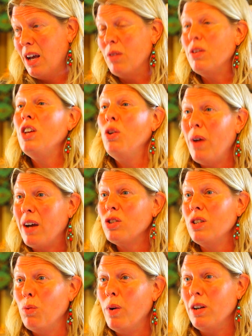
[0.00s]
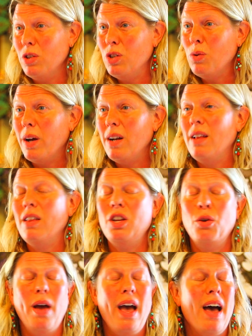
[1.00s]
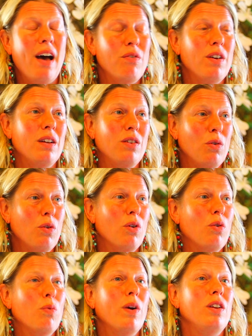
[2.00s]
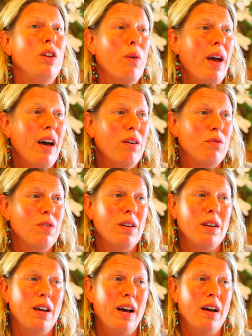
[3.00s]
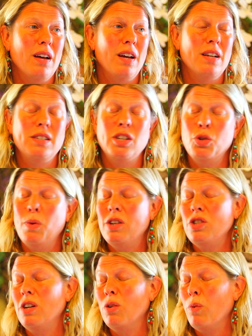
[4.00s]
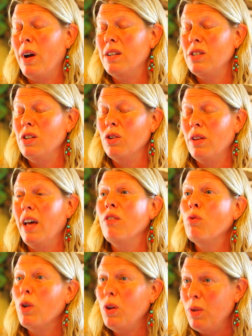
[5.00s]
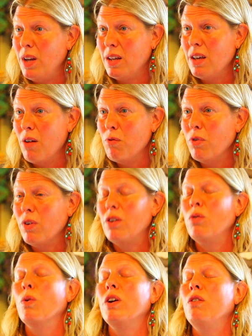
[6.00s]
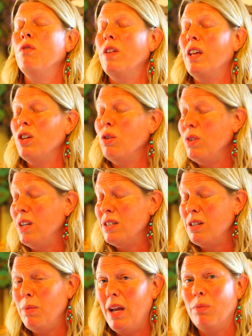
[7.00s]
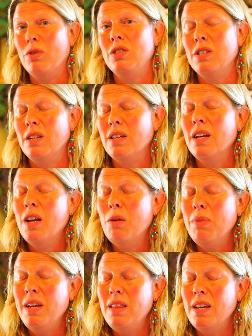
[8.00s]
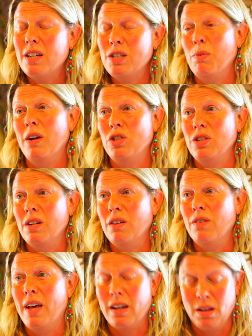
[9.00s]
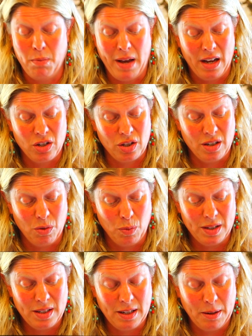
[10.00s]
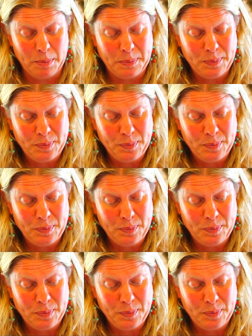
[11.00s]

that you actually want to do it and that you have it when you have a situation arise in your life where you need comfort, where you feel like you need to be able to be the expression of that compassion and wisdom.